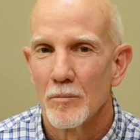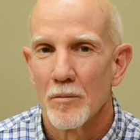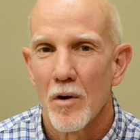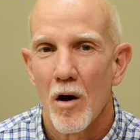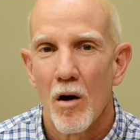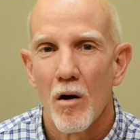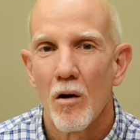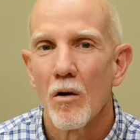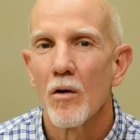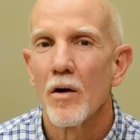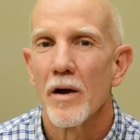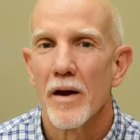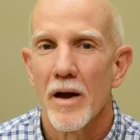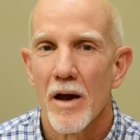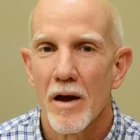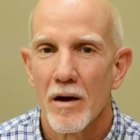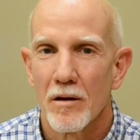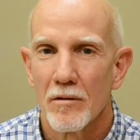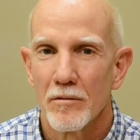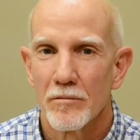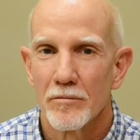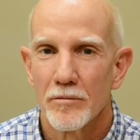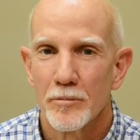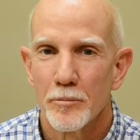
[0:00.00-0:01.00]
all
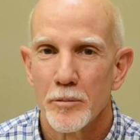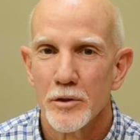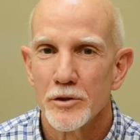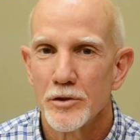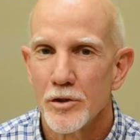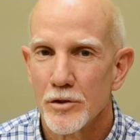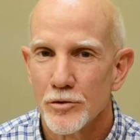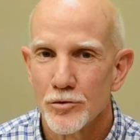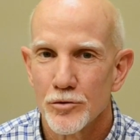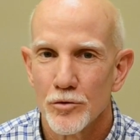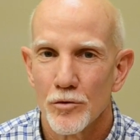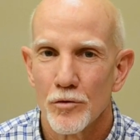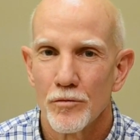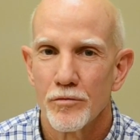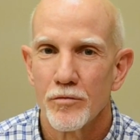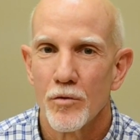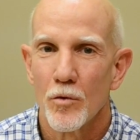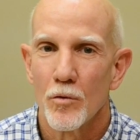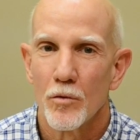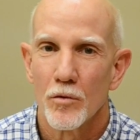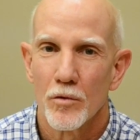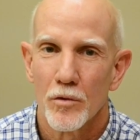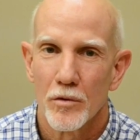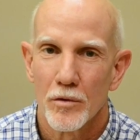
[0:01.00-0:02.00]
have potential
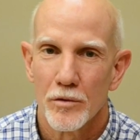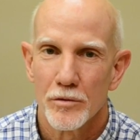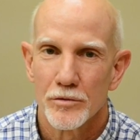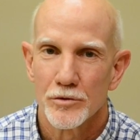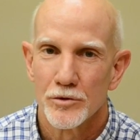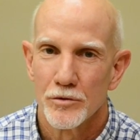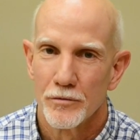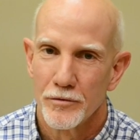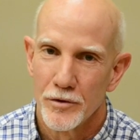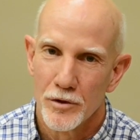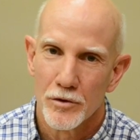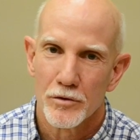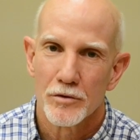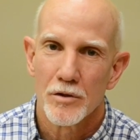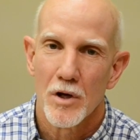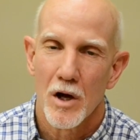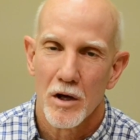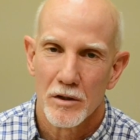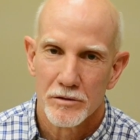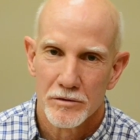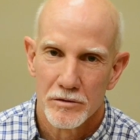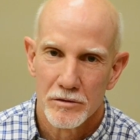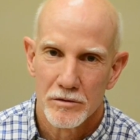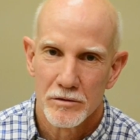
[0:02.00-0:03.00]
for severe
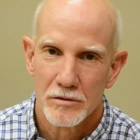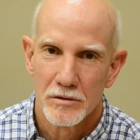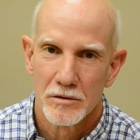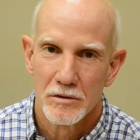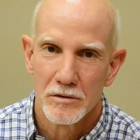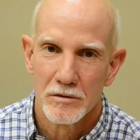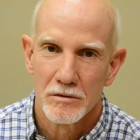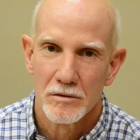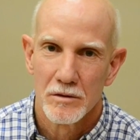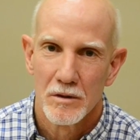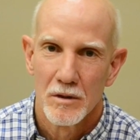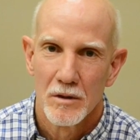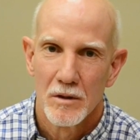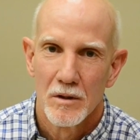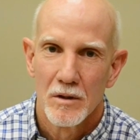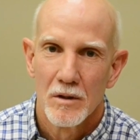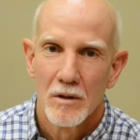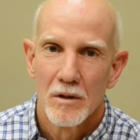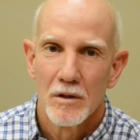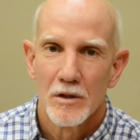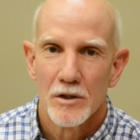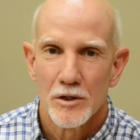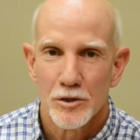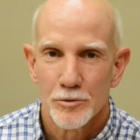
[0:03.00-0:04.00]
toxicities,
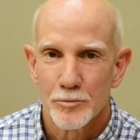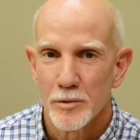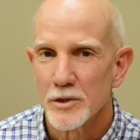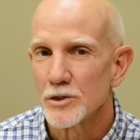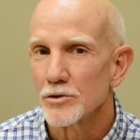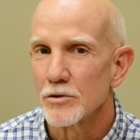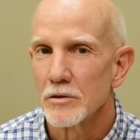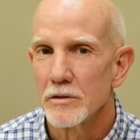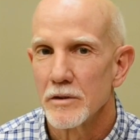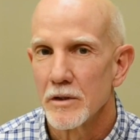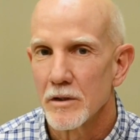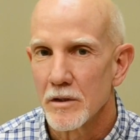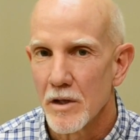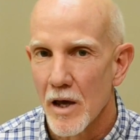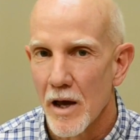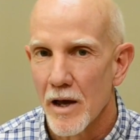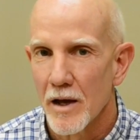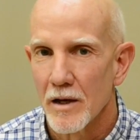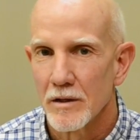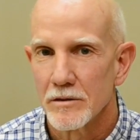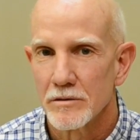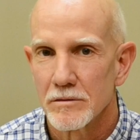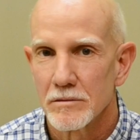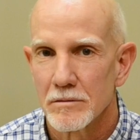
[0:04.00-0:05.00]
especially in
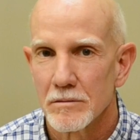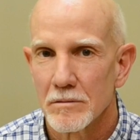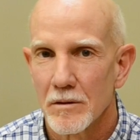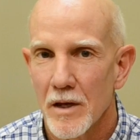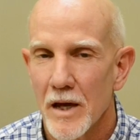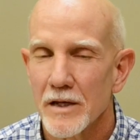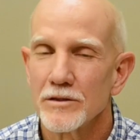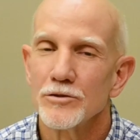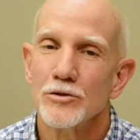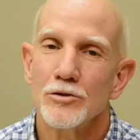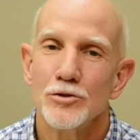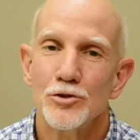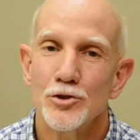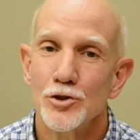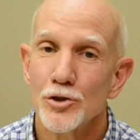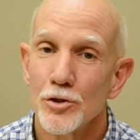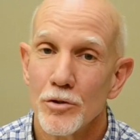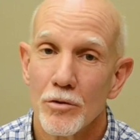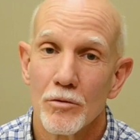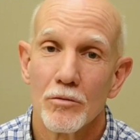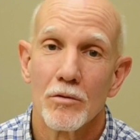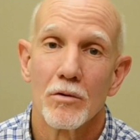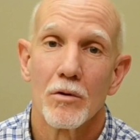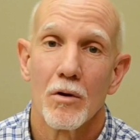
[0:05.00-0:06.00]
cats. Cats in
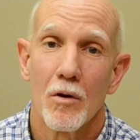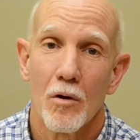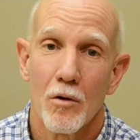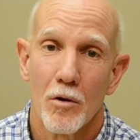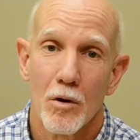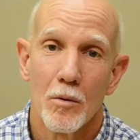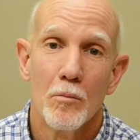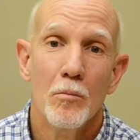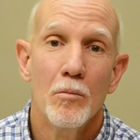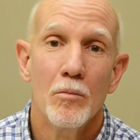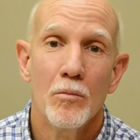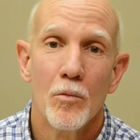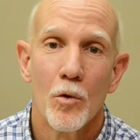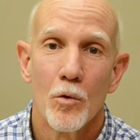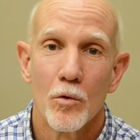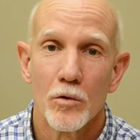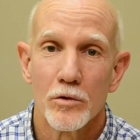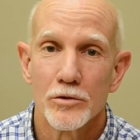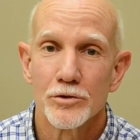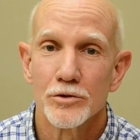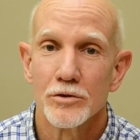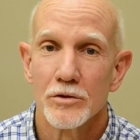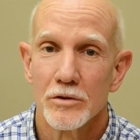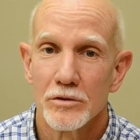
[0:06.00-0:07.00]
general are
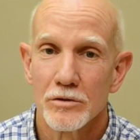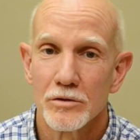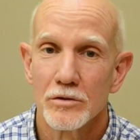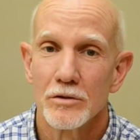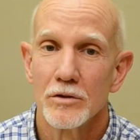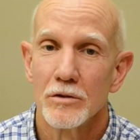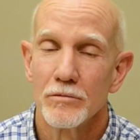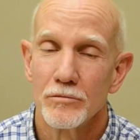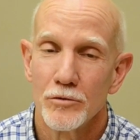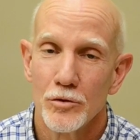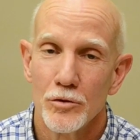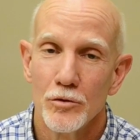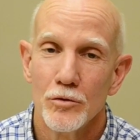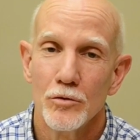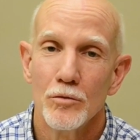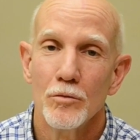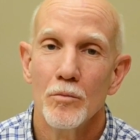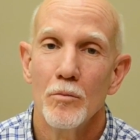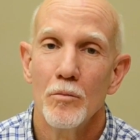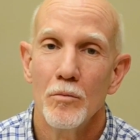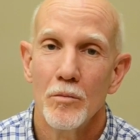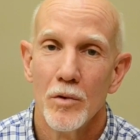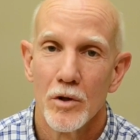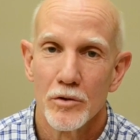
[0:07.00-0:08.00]
more sensitive
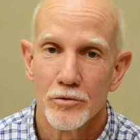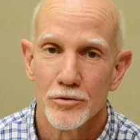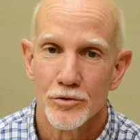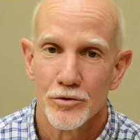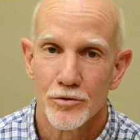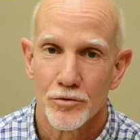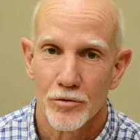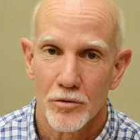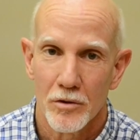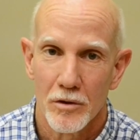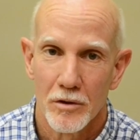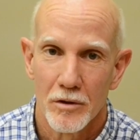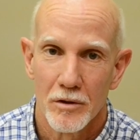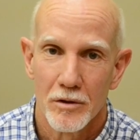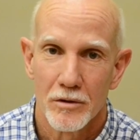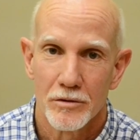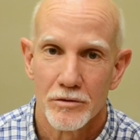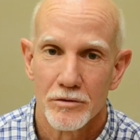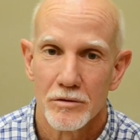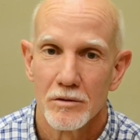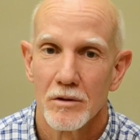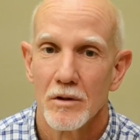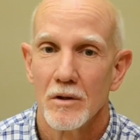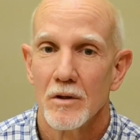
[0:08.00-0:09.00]
to most
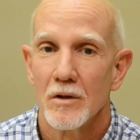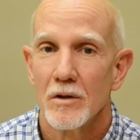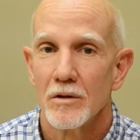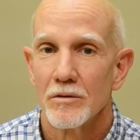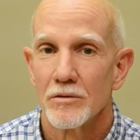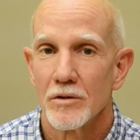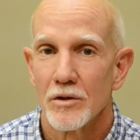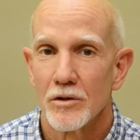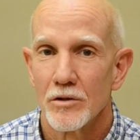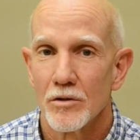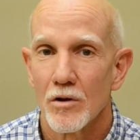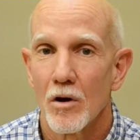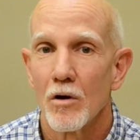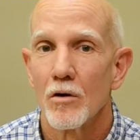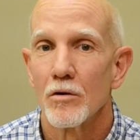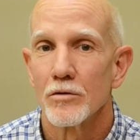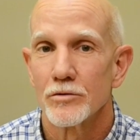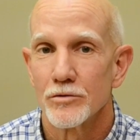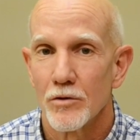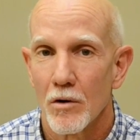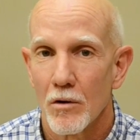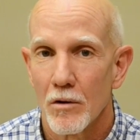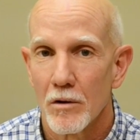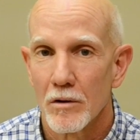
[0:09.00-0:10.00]
drugs than
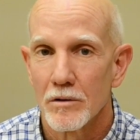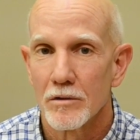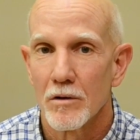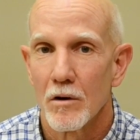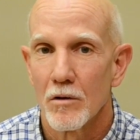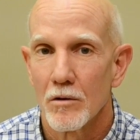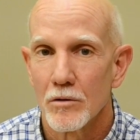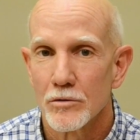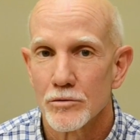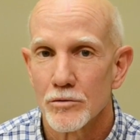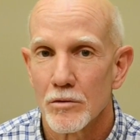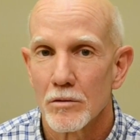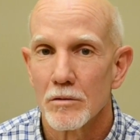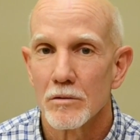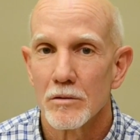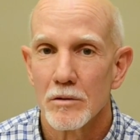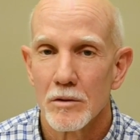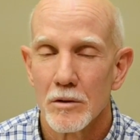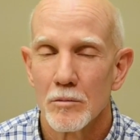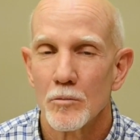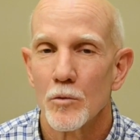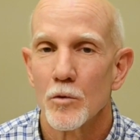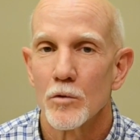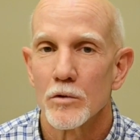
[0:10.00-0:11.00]
dogs are. Dogs are a
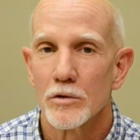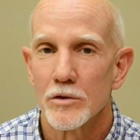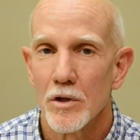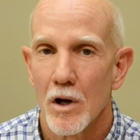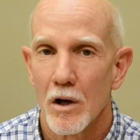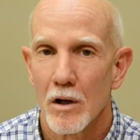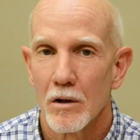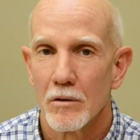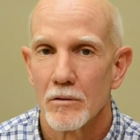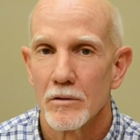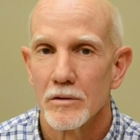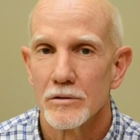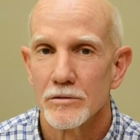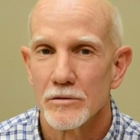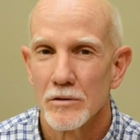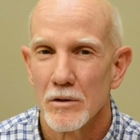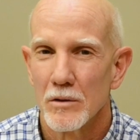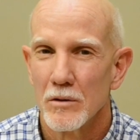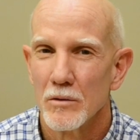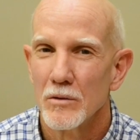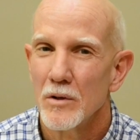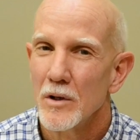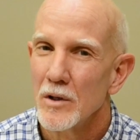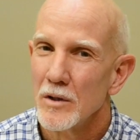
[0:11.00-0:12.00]
little more tolerant,
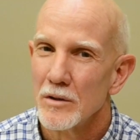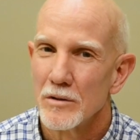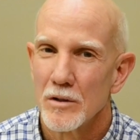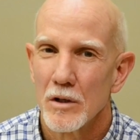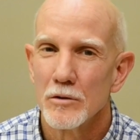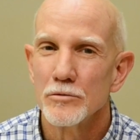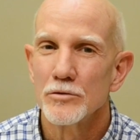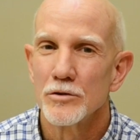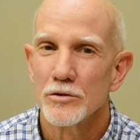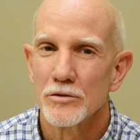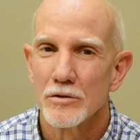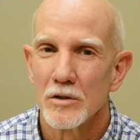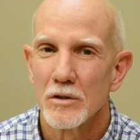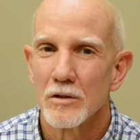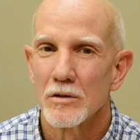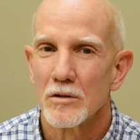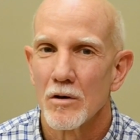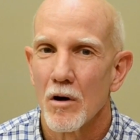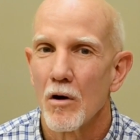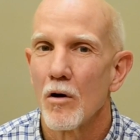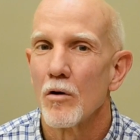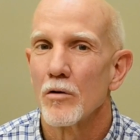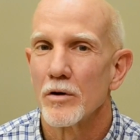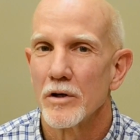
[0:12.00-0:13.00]
so doses that a
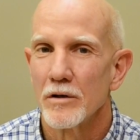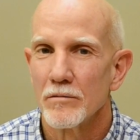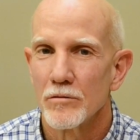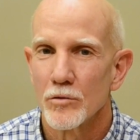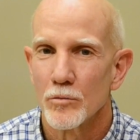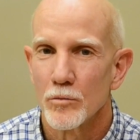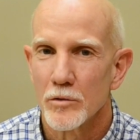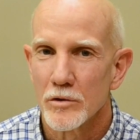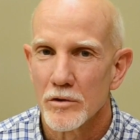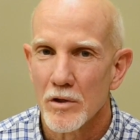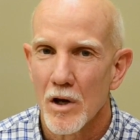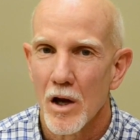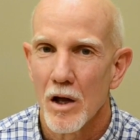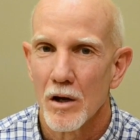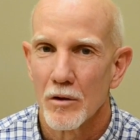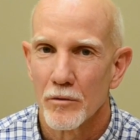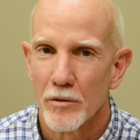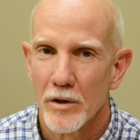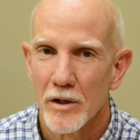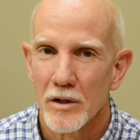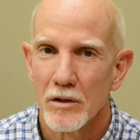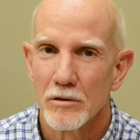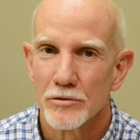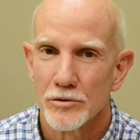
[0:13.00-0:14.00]
dog even would
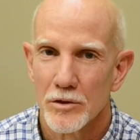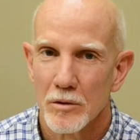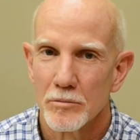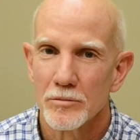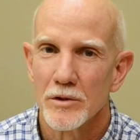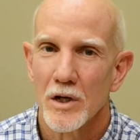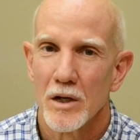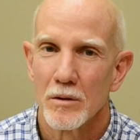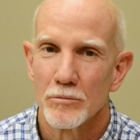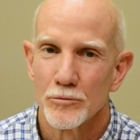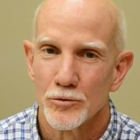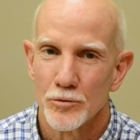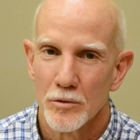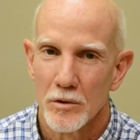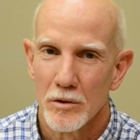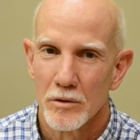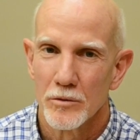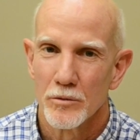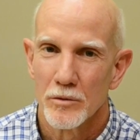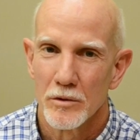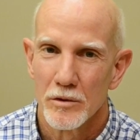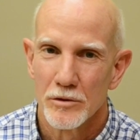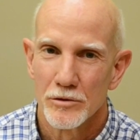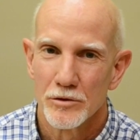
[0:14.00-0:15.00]
tolerate are sometimes
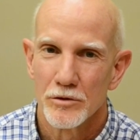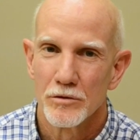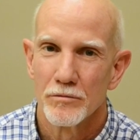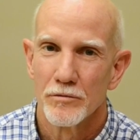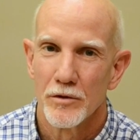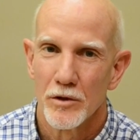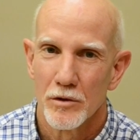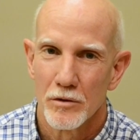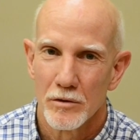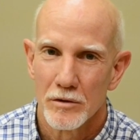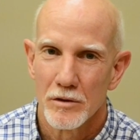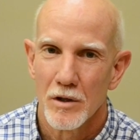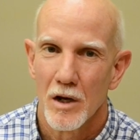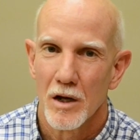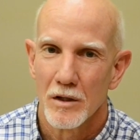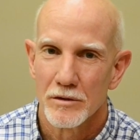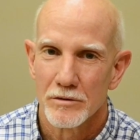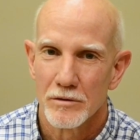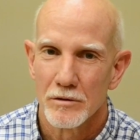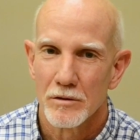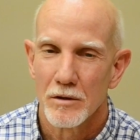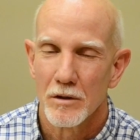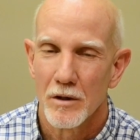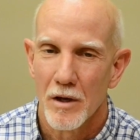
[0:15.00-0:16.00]
really severely
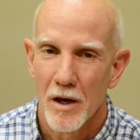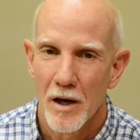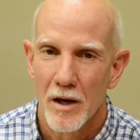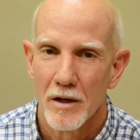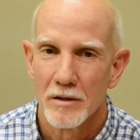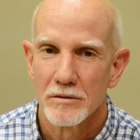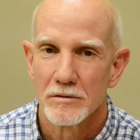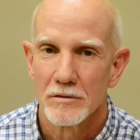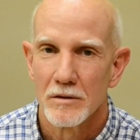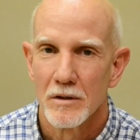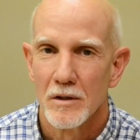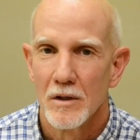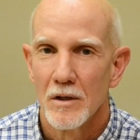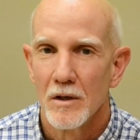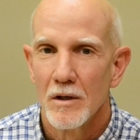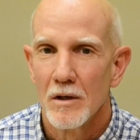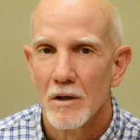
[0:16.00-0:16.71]
toxic to cats.